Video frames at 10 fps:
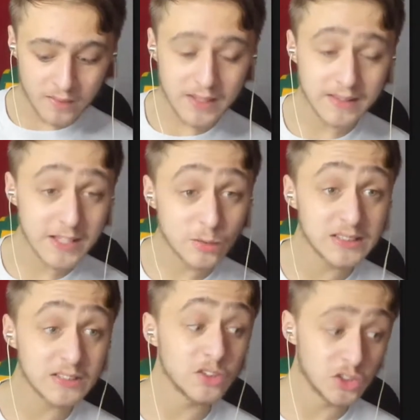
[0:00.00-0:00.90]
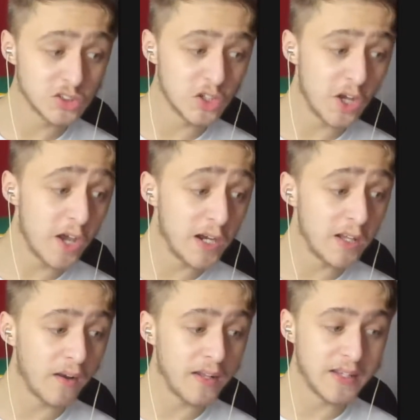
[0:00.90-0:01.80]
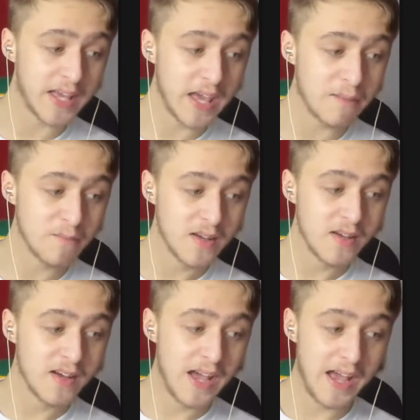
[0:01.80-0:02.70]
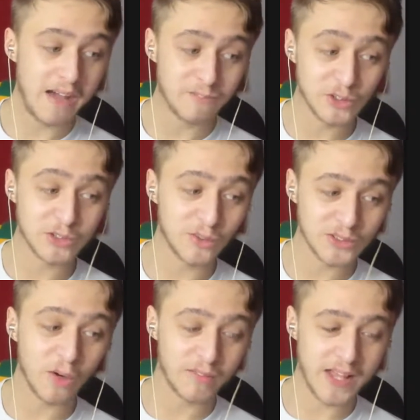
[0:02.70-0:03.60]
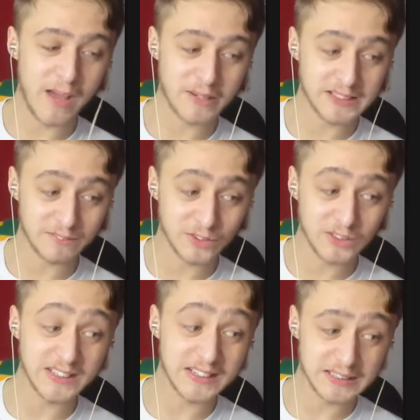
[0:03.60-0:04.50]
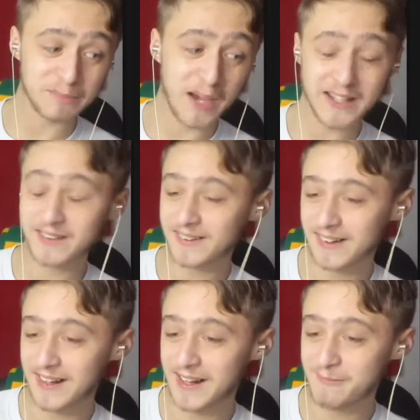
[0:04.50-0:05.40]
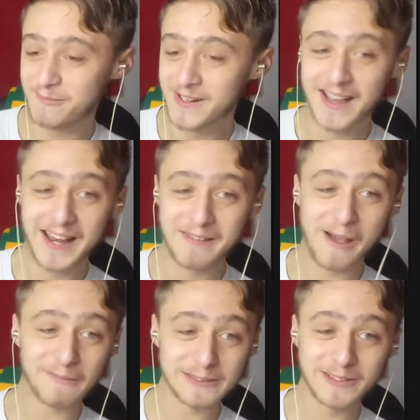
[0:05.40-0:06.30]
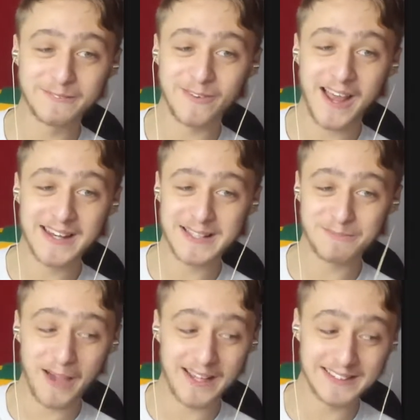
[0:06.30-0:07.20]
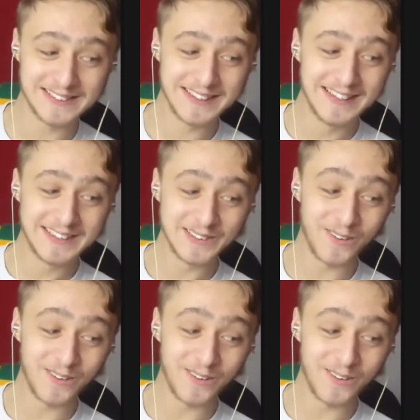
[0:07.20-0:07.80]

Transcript: this was early on in the game. I've just looked over there because I've just seen a spider, and I'm absolutely frightened of spiders. So